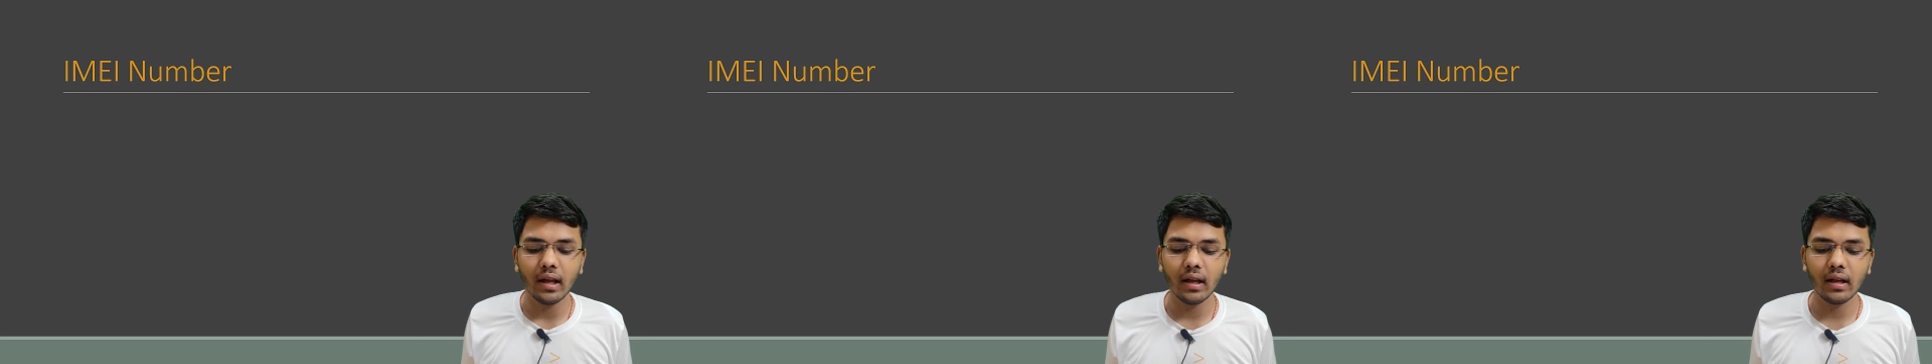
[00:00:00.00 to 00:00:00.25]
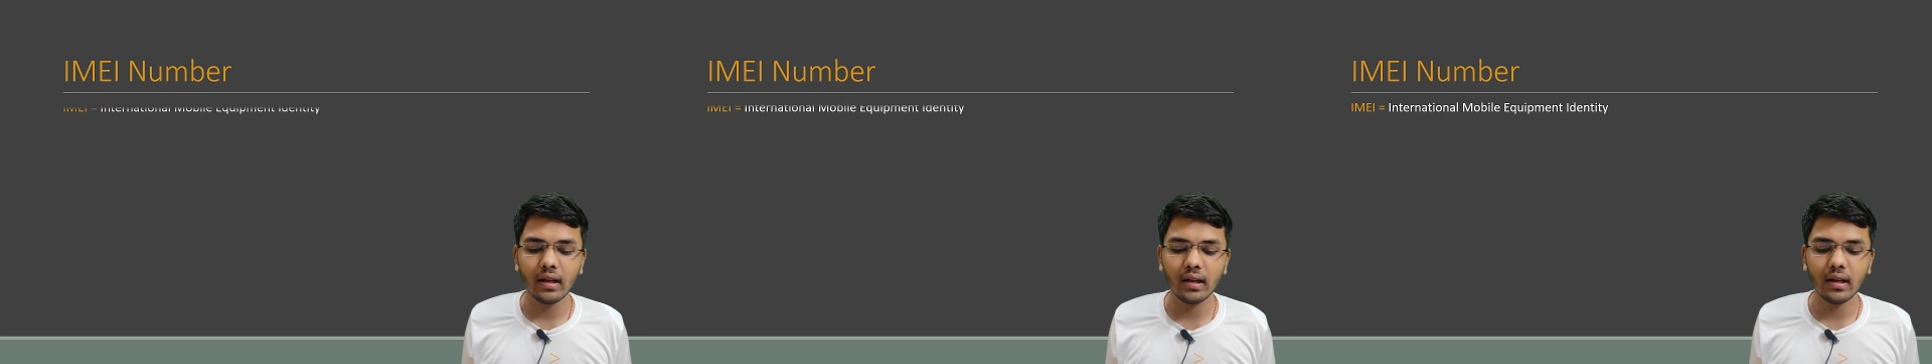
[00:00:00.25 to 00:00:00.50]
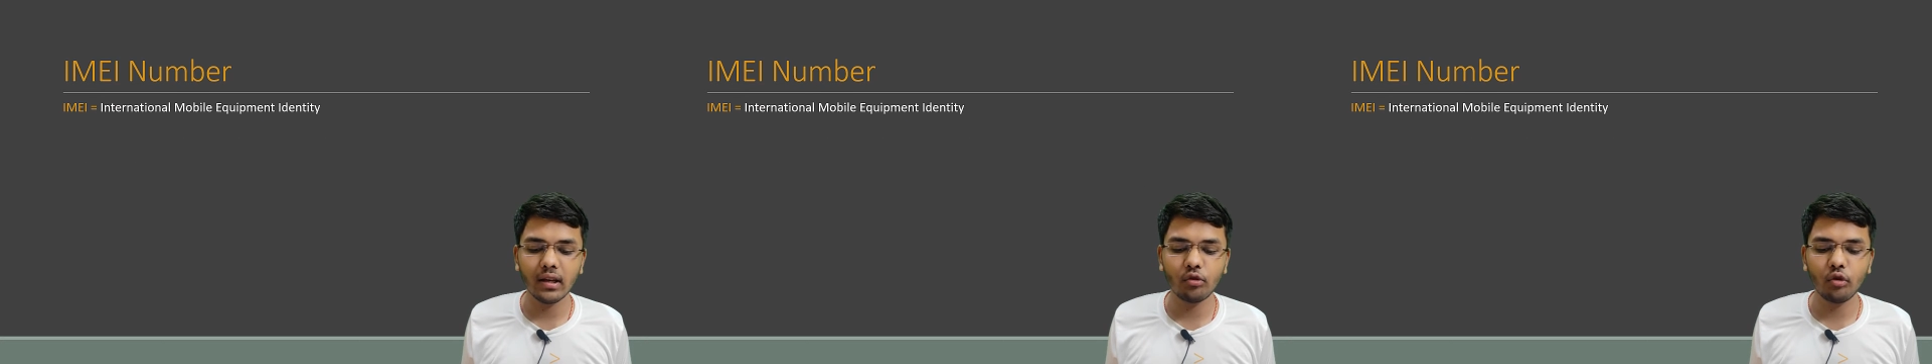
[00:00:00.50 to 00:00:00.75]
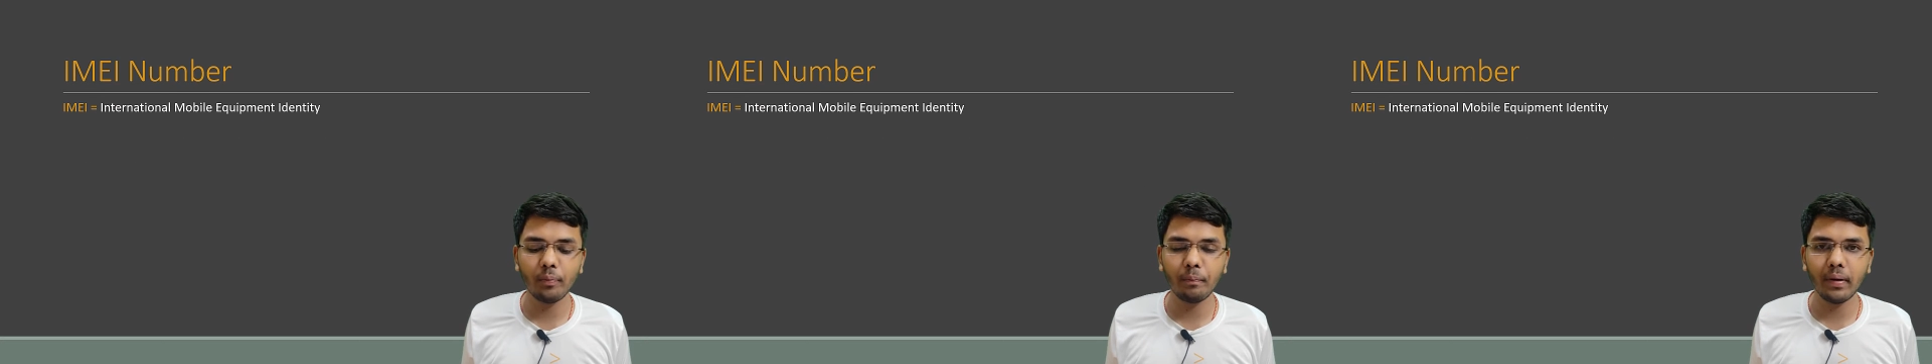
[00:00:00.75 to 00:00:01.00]

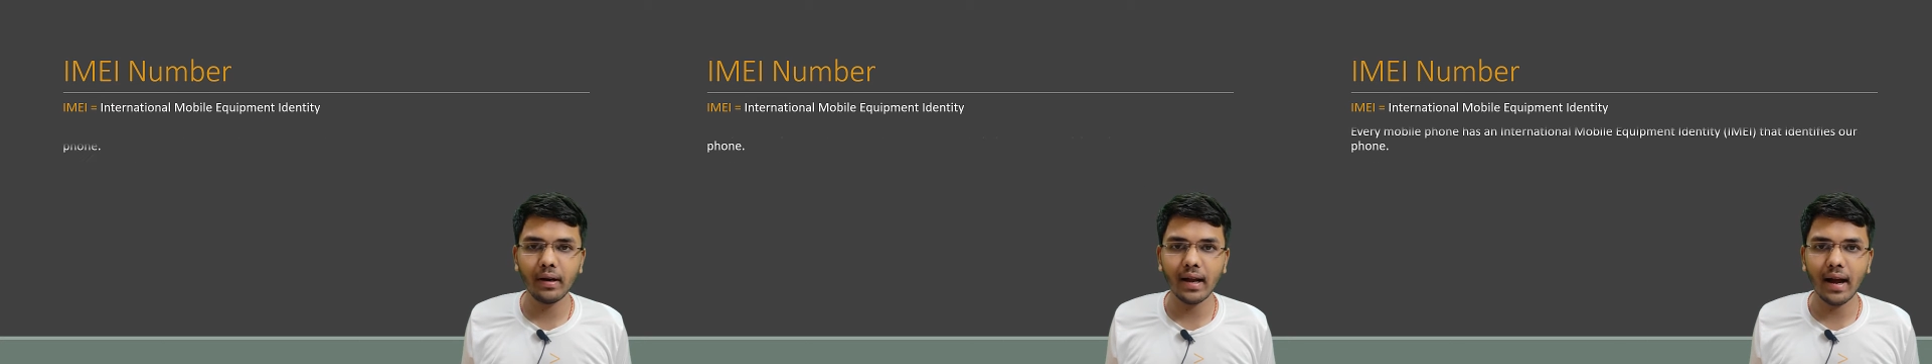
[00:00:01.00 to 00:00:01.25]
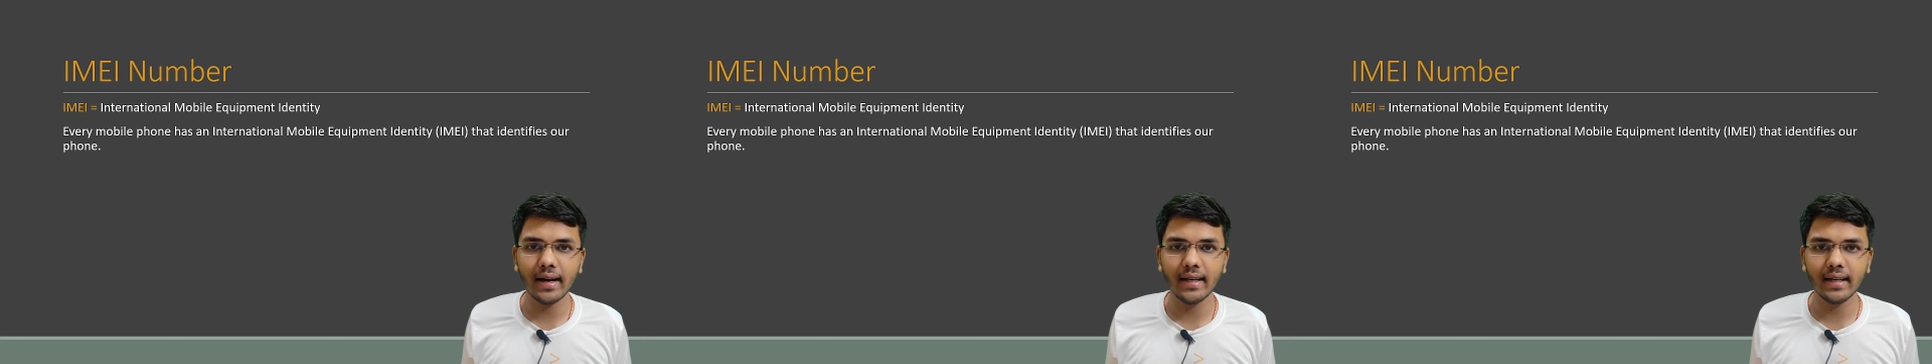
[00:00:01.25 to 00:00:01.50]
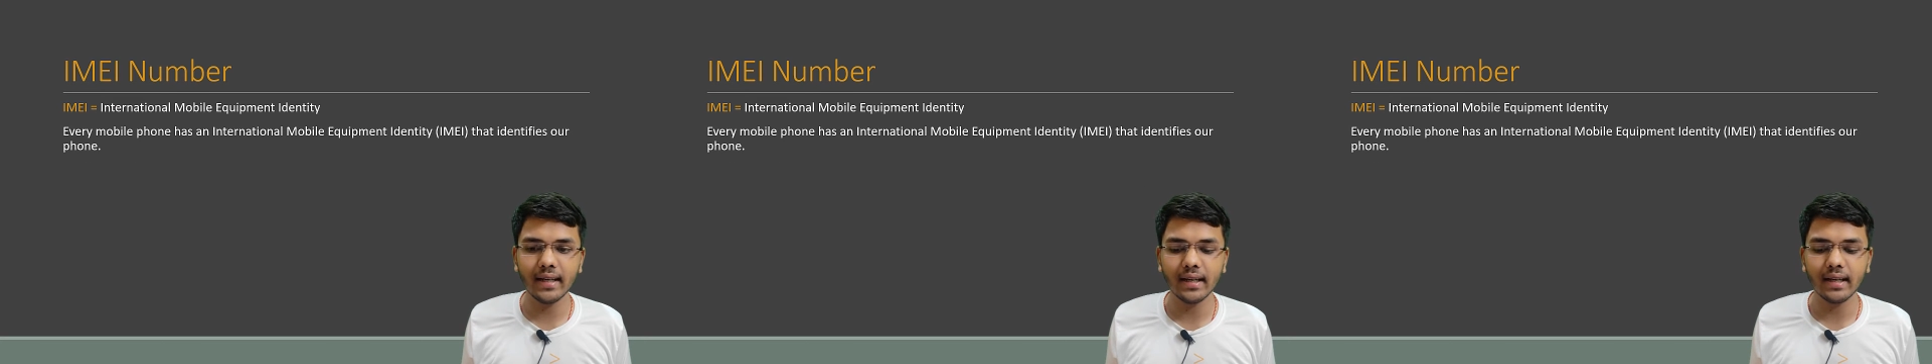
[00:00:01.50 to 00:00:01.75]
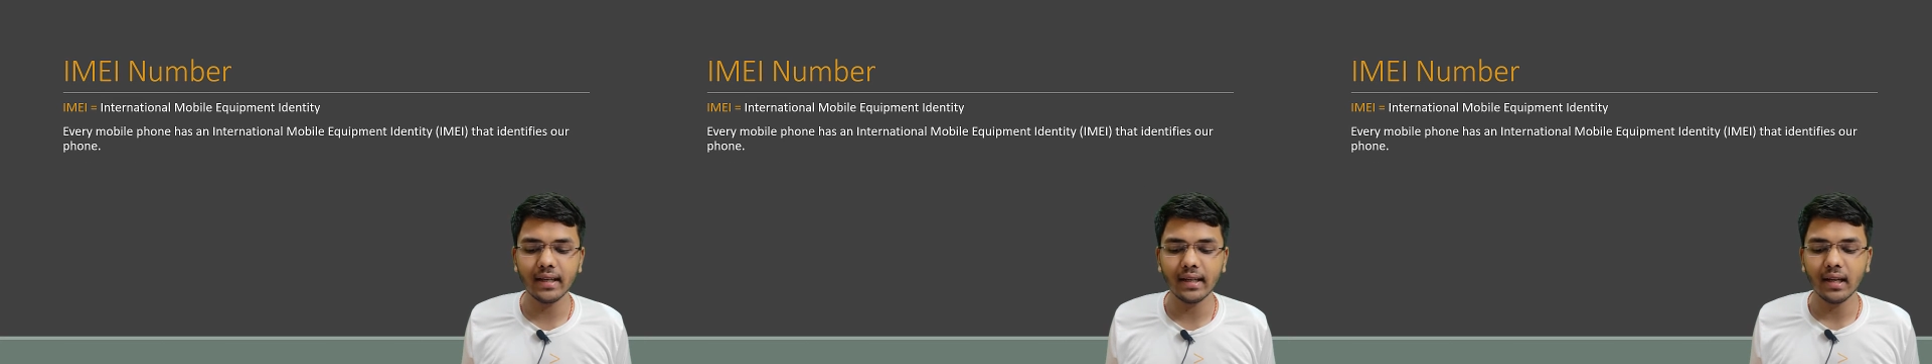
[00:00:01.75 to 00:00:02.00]
Equipment
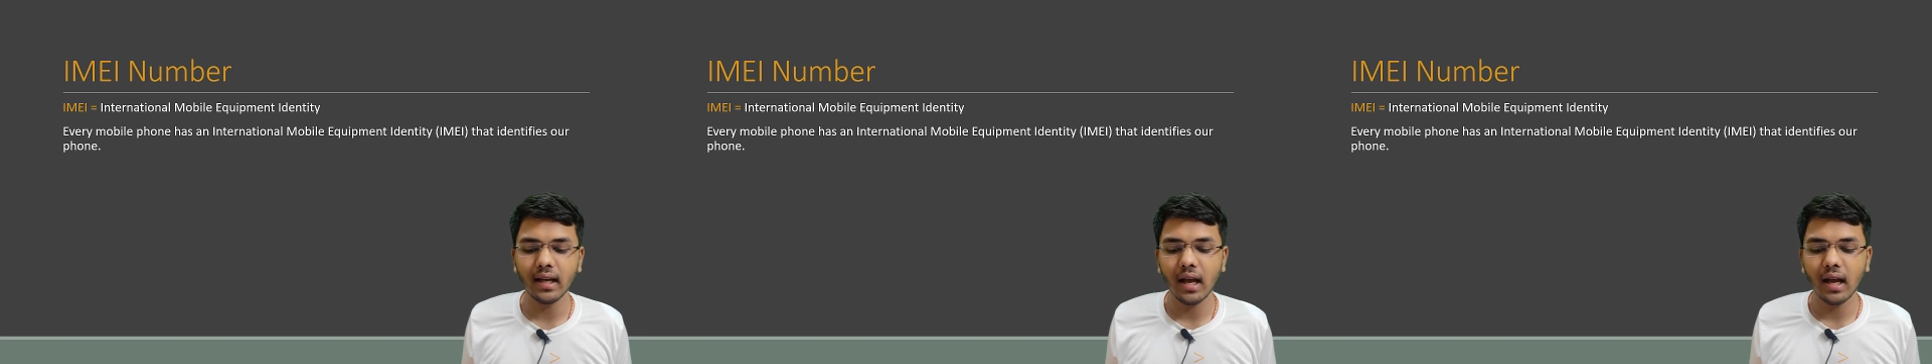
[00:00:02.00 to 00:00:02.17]
Identity.